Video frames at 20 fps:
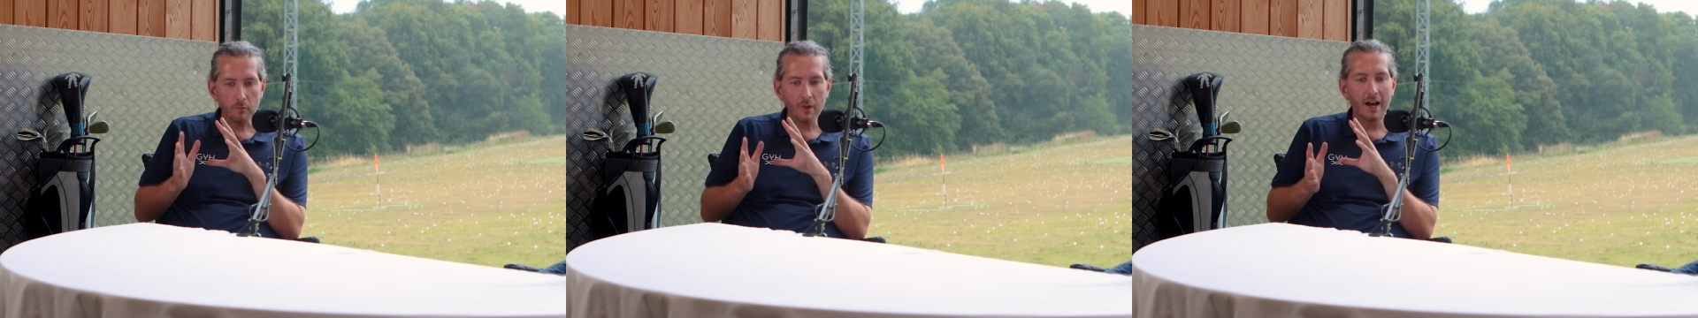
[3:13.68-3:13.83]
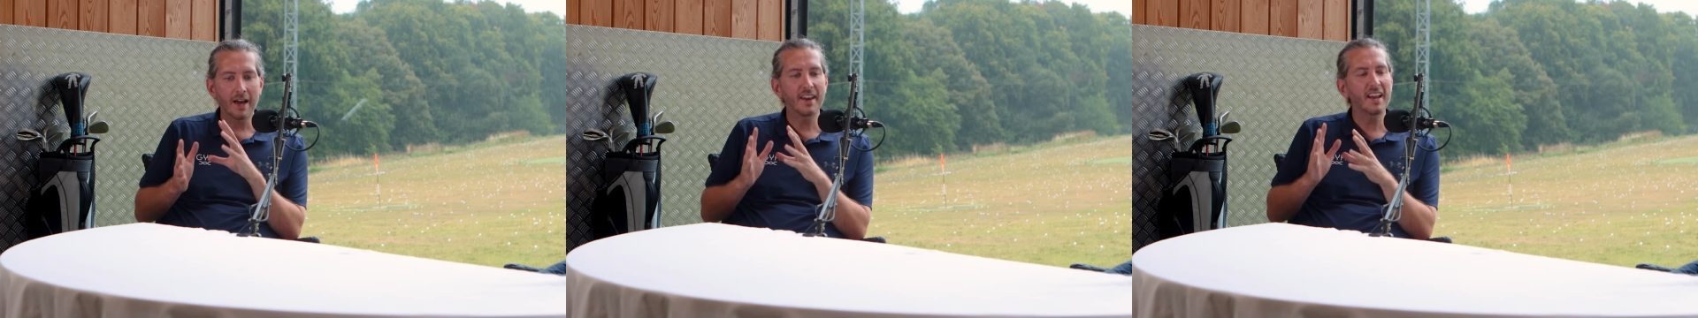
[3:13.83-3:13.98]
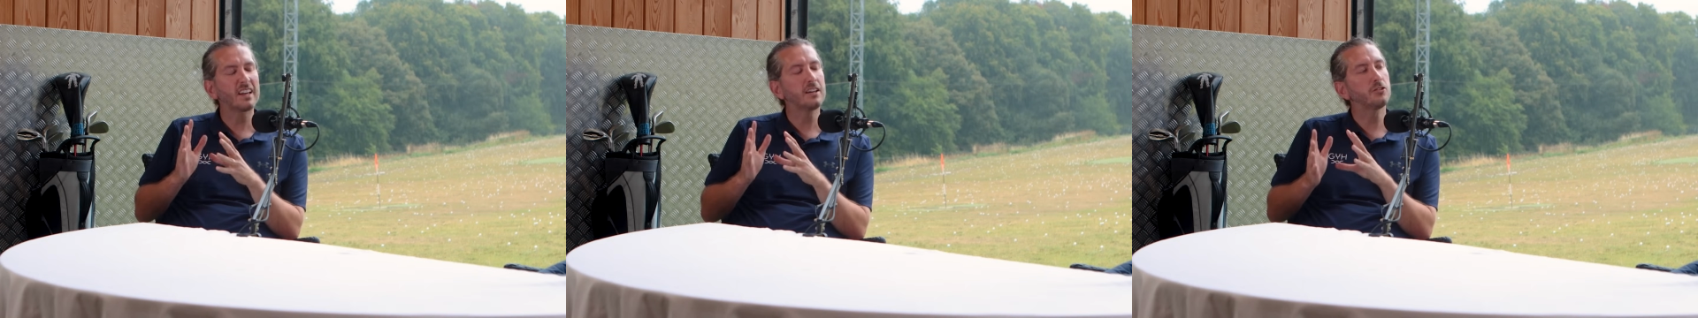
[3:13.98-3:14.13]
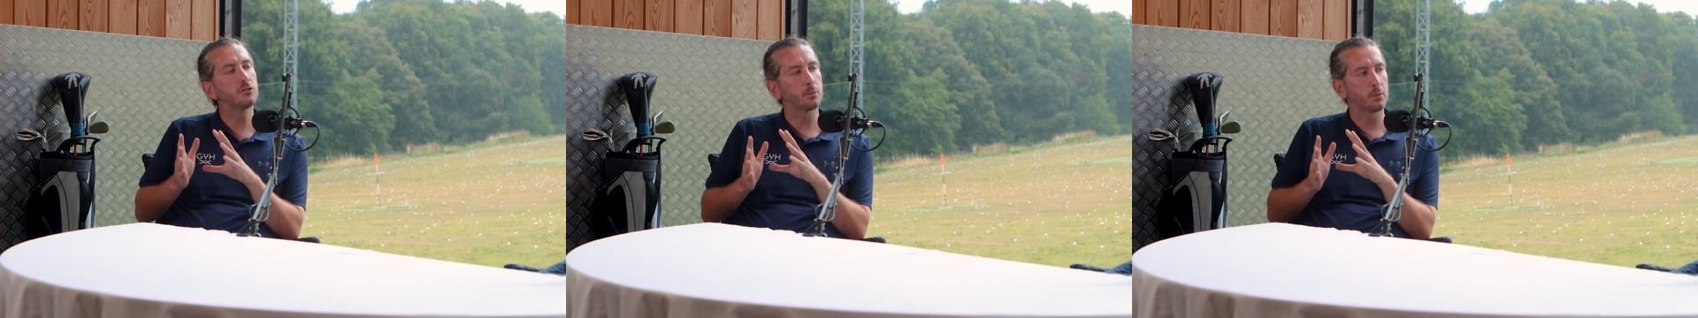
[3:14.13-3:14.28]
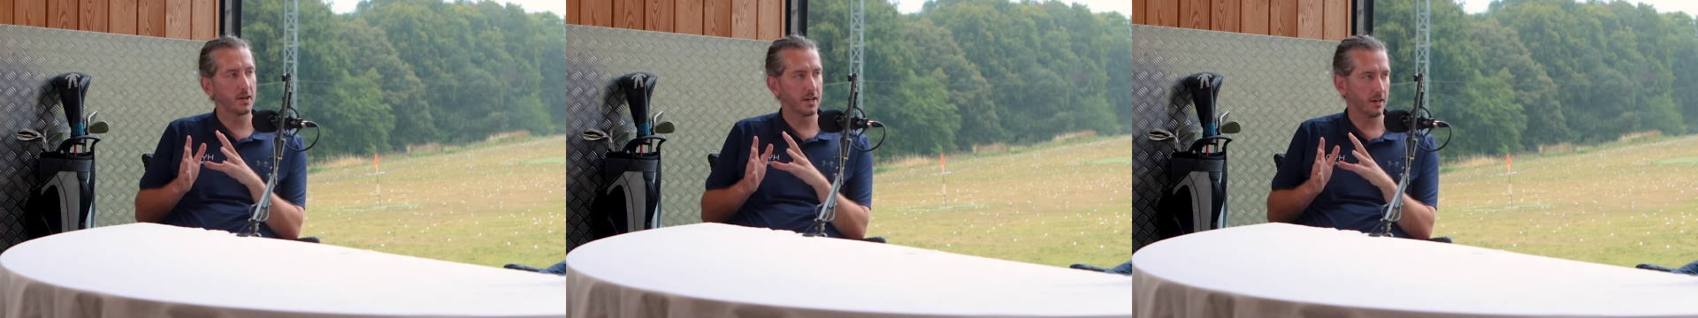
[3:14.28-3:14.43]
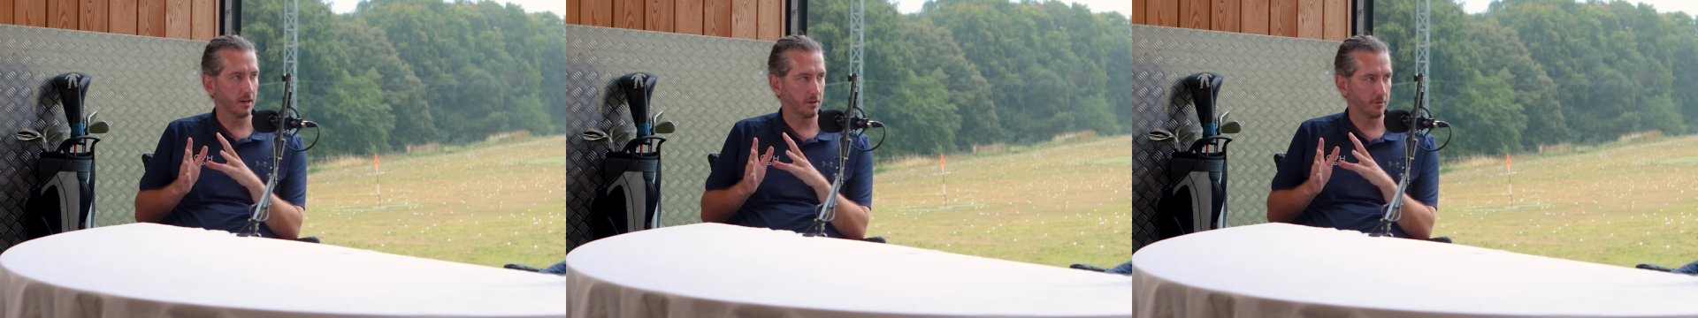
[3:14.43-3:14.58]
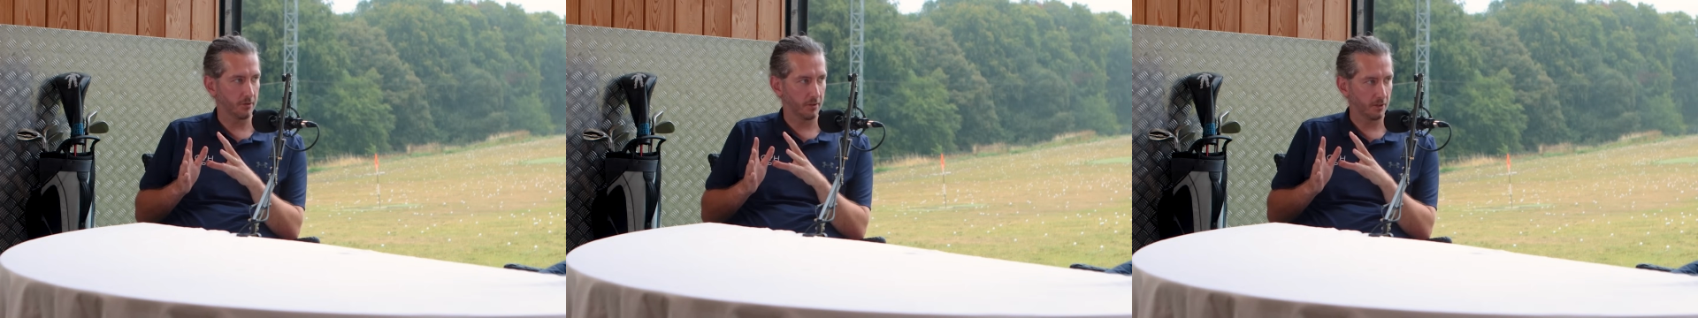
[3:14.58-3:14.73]
an
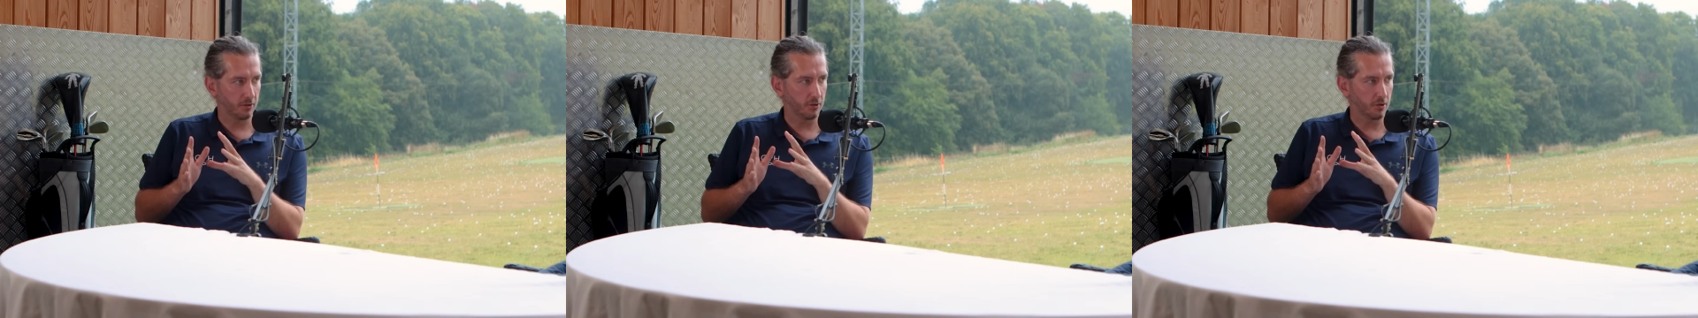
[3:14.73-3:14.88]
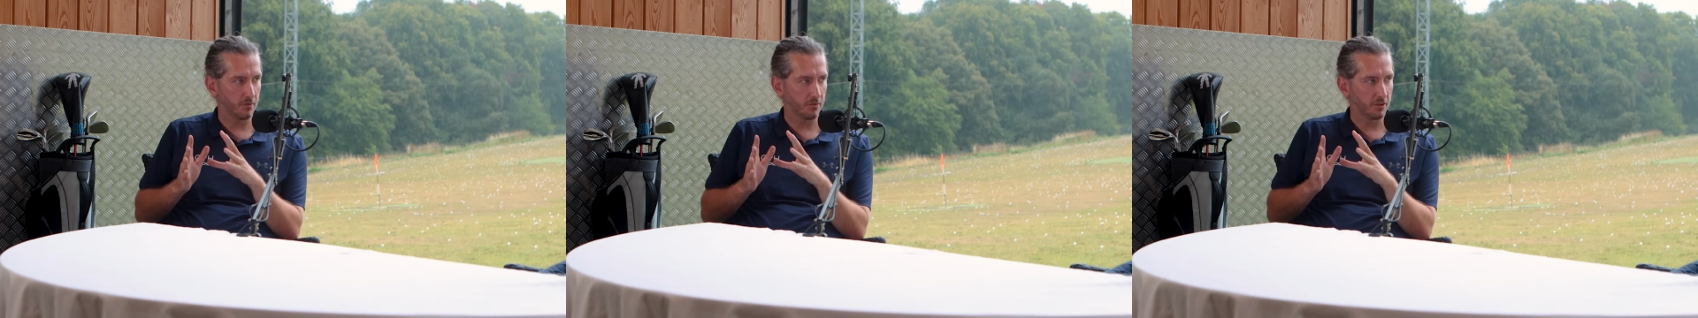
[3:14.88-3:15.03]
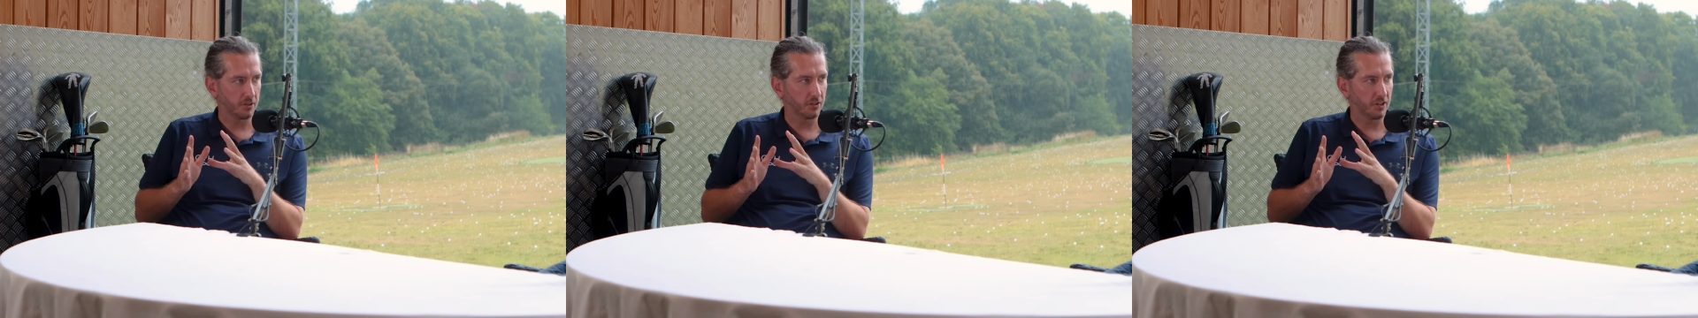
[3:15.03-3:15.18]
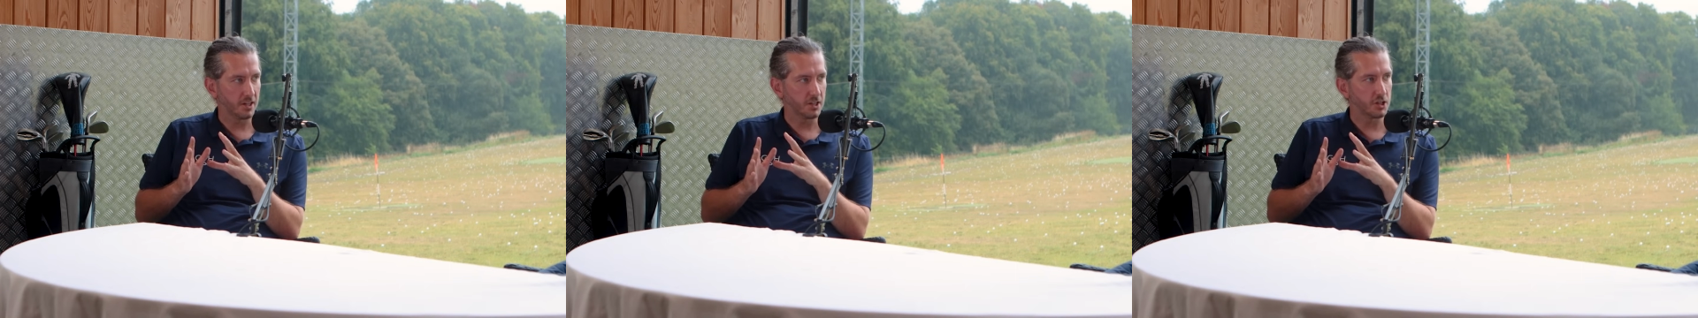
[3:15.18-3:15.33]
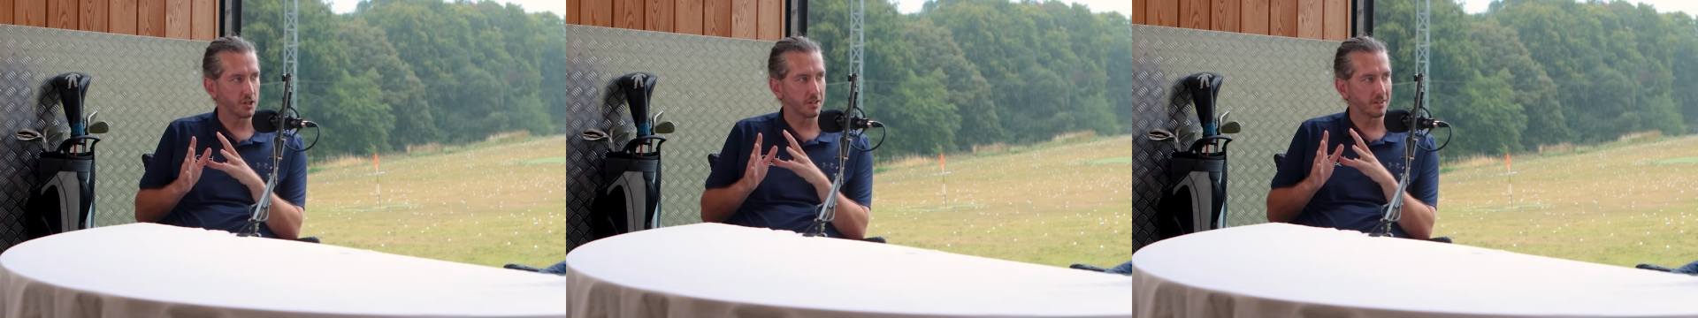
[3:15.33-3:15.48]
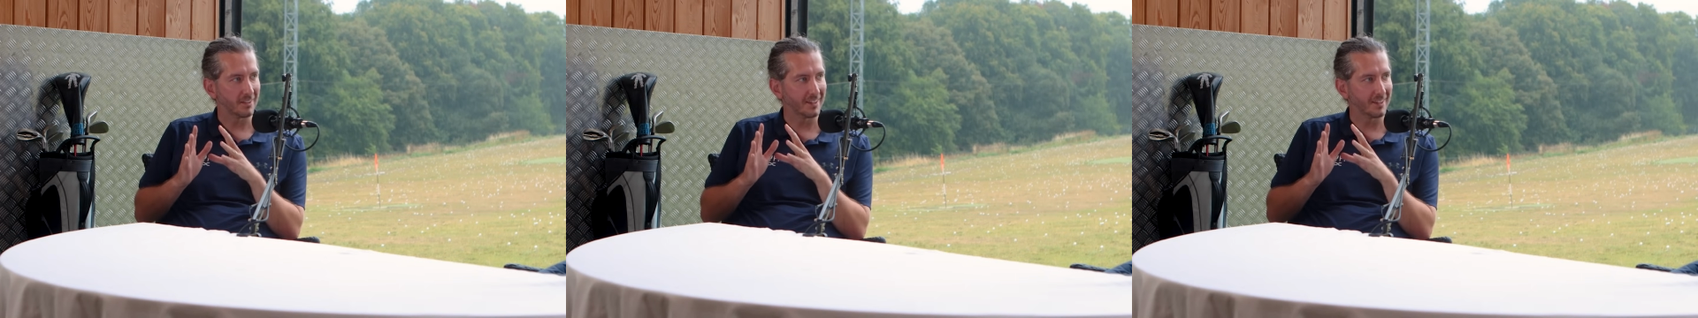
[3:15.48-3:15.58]
icebreaker for this conversation